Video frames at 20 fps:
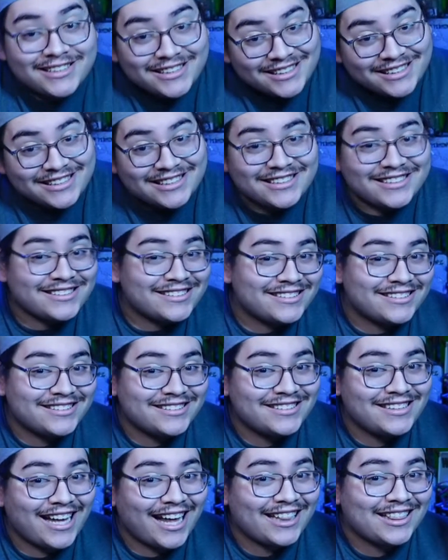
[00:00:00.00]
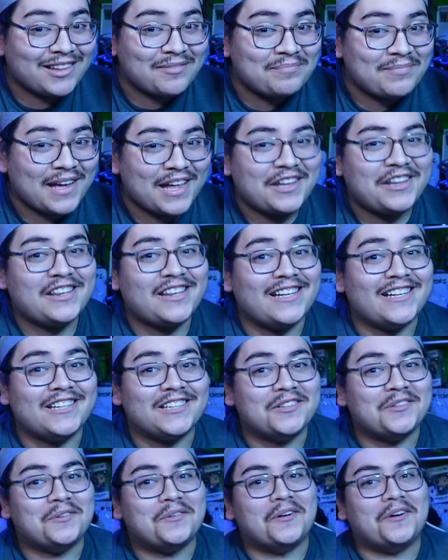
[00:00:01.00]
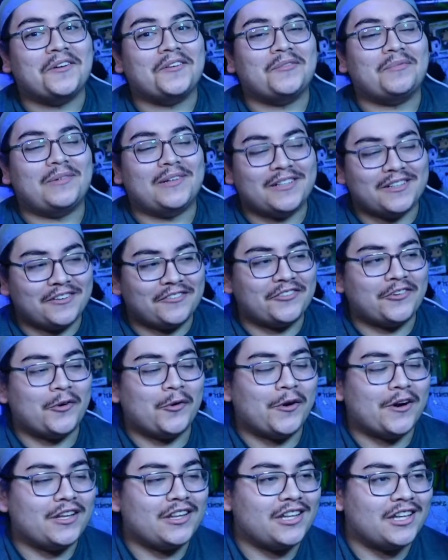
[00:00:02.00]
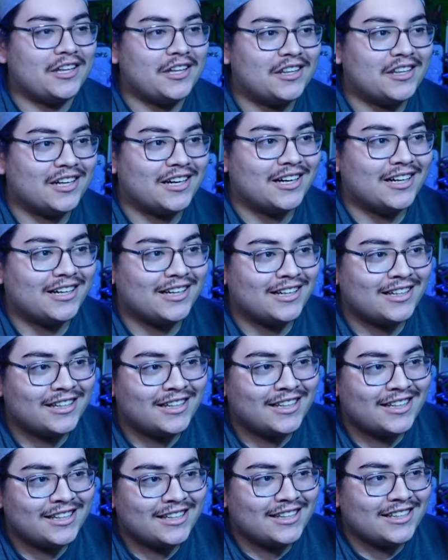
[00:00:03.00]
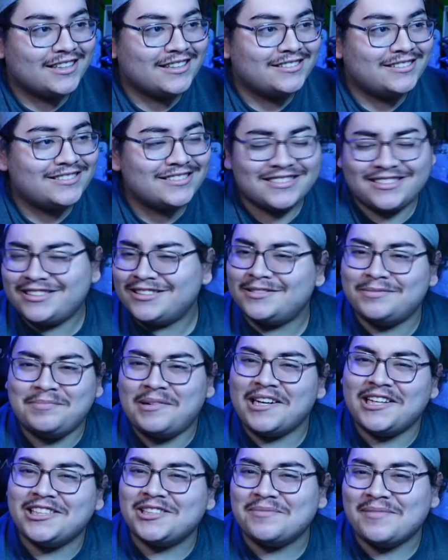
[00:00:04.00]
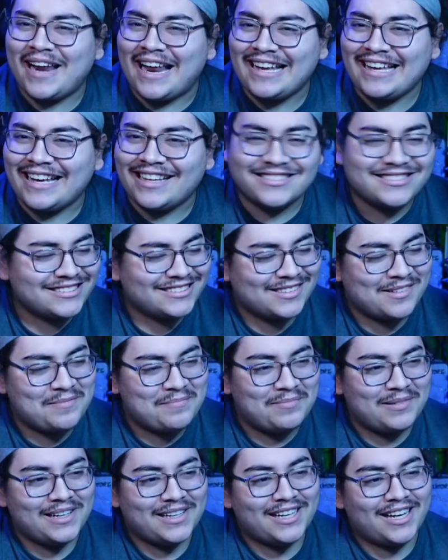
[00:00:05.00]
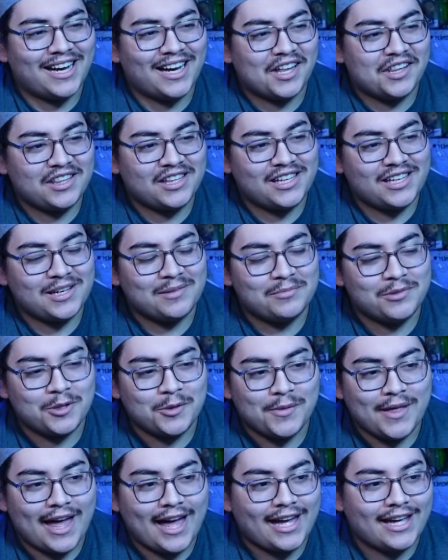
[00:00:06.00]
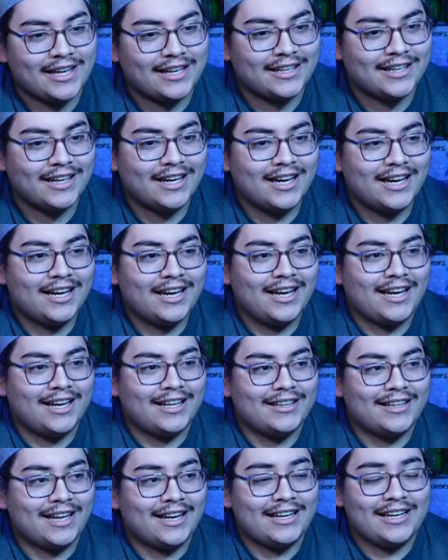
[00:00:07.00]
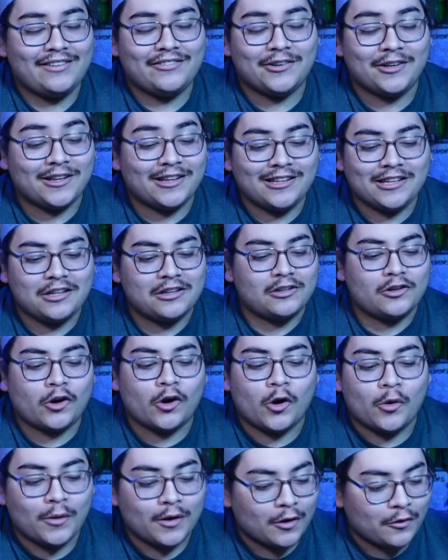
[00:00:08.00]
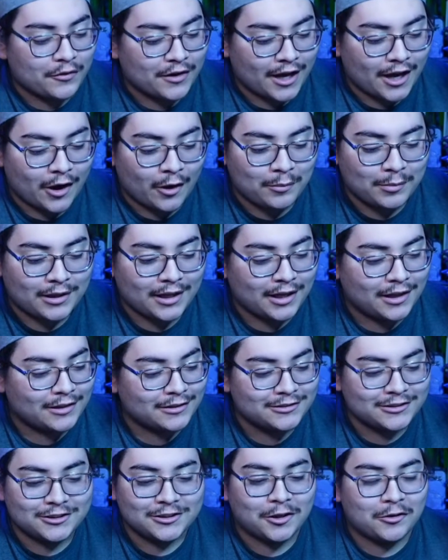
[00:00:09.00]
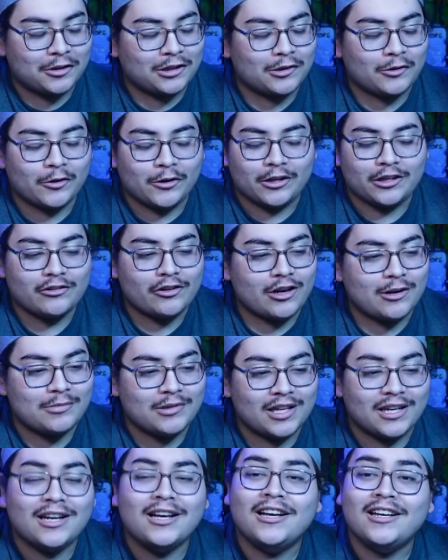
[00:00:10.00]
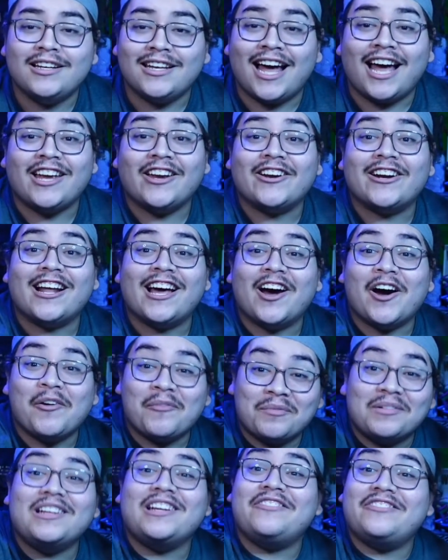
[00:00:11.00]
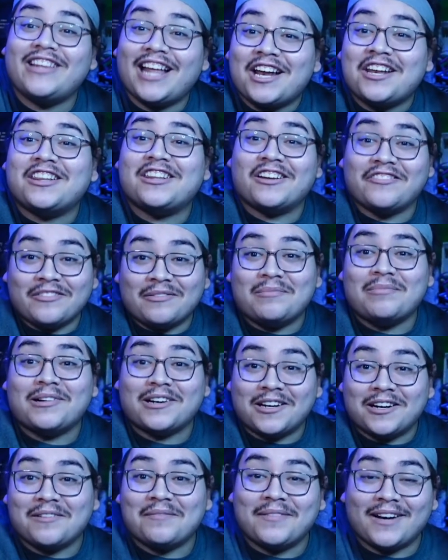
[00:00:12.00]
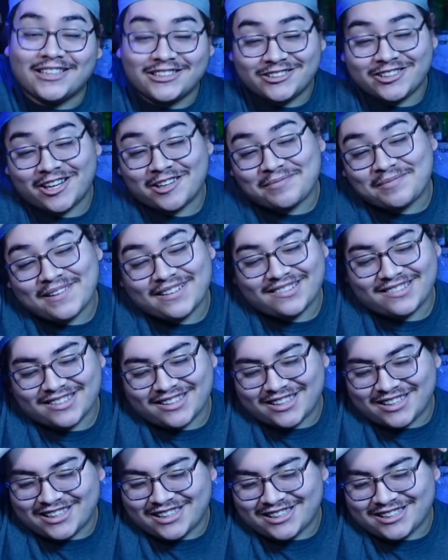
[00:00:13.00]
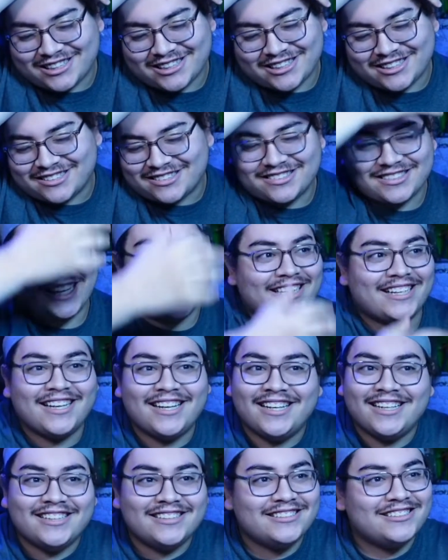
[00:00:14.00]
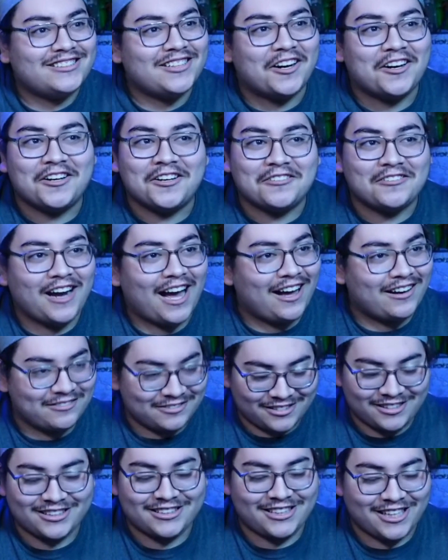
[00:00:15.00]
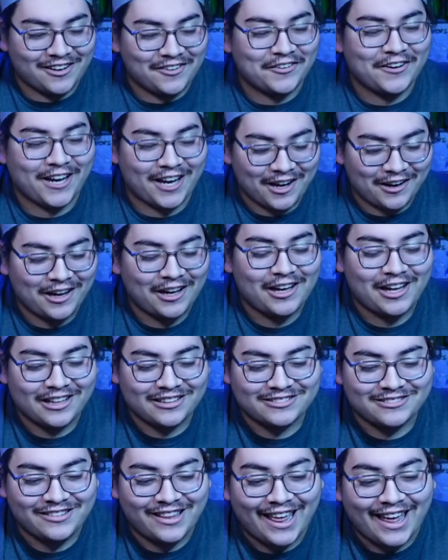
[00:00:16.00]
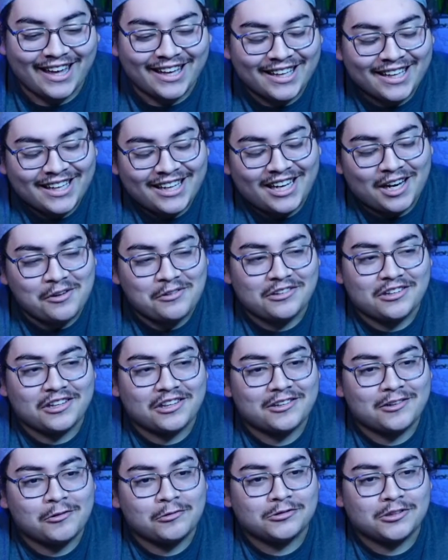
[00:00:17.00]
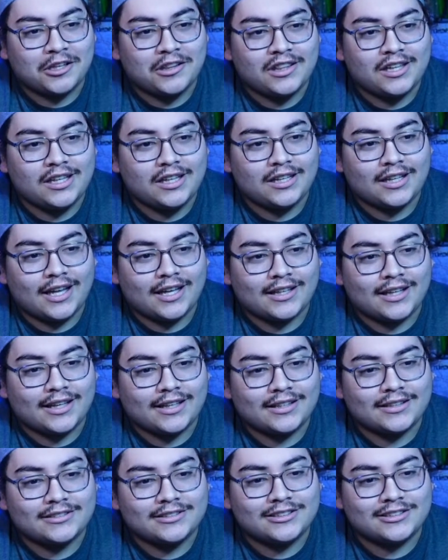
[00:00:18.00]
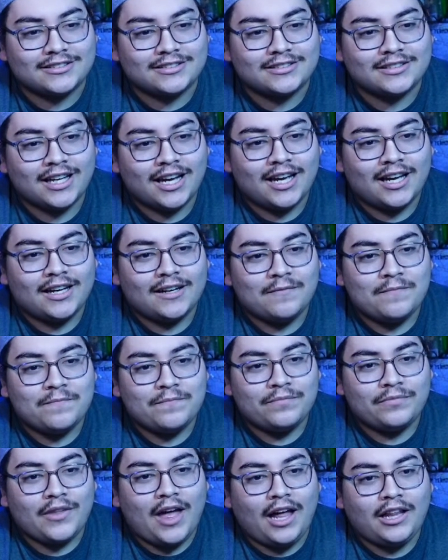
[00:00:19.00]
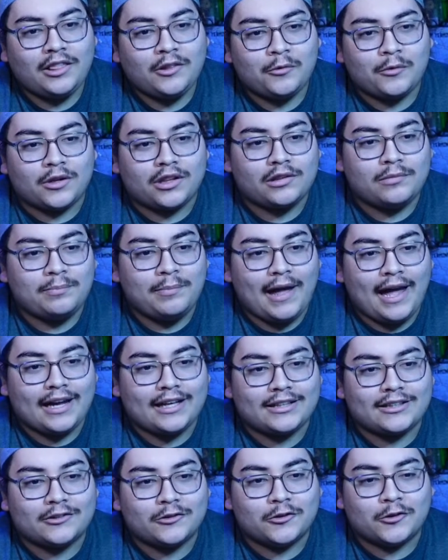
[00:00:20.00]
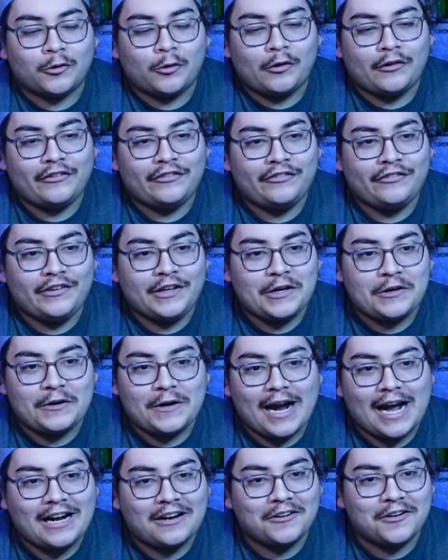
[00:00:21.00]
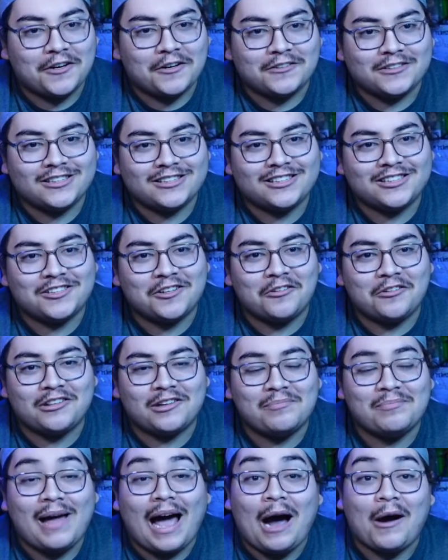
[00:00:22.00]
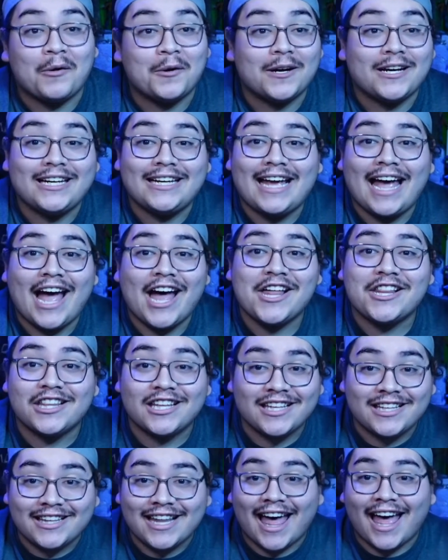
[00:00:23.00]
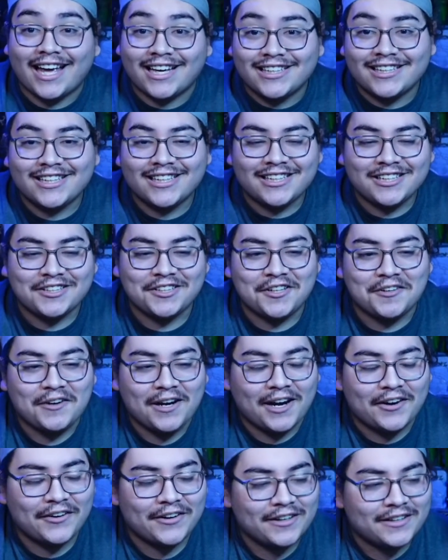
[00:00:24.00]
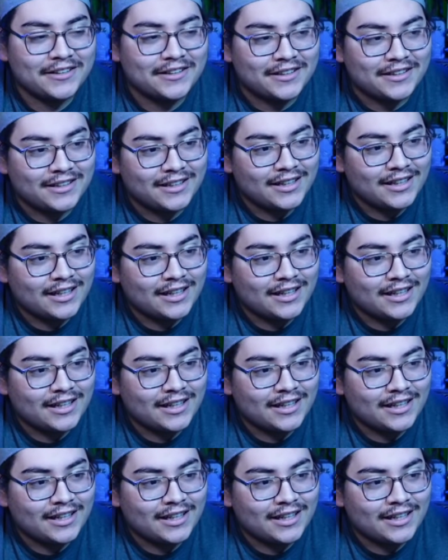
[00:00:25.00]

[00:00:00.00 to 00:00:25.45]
is not the best thing in the world, but of course is, it's his punishment, I guess. But seeing him do that, and then even his girl went over to help, and then, you know, Sword straight up said, "Nah, you're gonna help lift that stuff and put it on my truck," basically. She just, like, turned around and was like, "Yeah, okay, I'll do that." It was just cool to see, like just not the respect or fear, I don't know. It just shows the power he has in that, you know, area. And